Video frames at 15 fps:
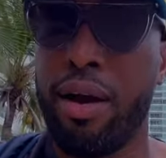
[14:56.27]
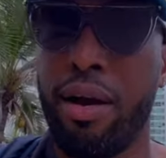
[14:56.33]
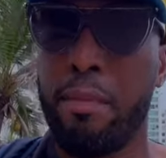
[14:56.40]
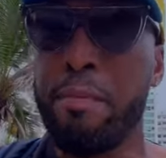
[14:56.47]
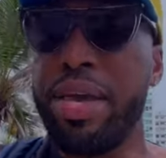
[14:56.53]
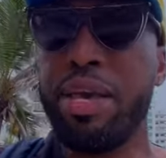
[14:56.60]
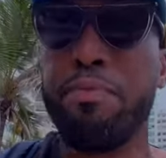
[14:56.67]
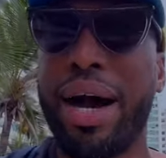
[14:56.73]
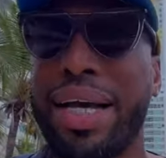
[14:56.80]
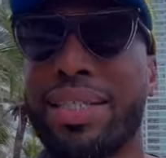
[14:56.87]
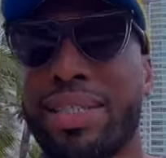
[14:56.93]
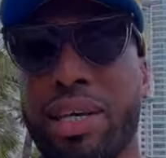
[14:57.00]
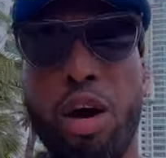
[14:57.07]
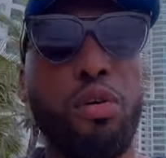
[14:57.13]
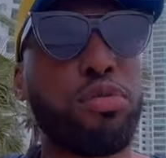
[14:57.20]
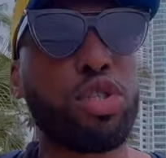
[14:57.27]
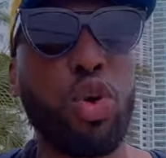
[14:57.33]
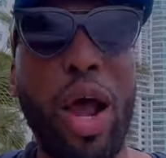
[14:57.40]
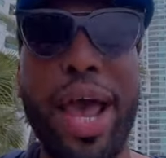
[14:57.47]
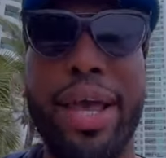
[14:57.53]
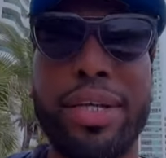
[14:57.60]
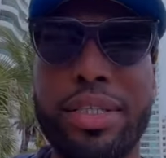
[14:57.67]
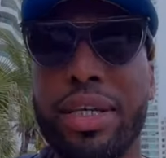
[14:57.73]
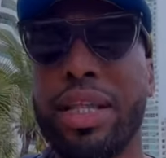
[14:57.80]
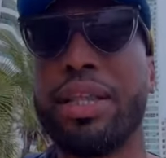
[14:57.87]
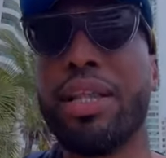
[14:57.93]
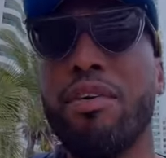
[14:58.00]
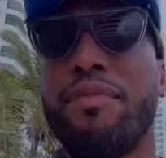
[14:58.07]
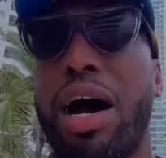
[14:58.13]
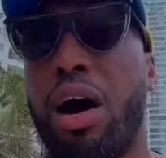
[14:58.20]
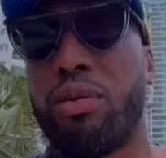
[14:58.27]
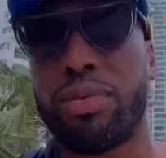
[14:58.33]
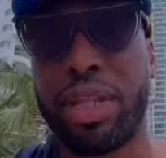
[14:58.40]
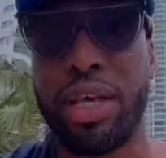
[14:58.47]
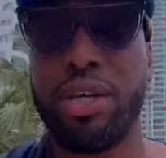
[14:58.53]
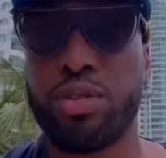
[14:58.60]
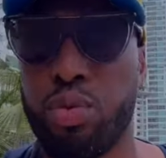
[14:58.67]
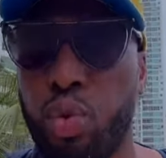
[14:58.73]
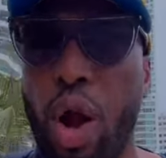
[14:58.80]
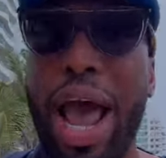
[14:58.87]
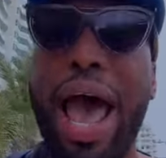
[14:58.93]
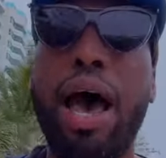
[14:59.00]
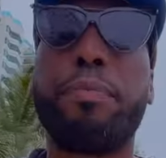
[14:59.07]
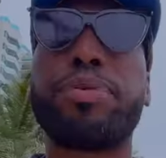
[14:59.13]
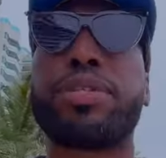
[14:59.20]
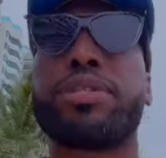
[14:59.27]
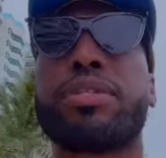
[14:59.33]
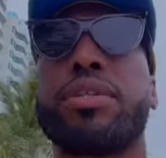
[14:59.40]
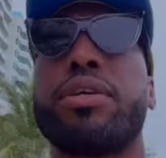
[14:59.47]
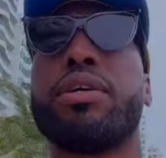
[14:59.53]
me myself trying to live out these raps.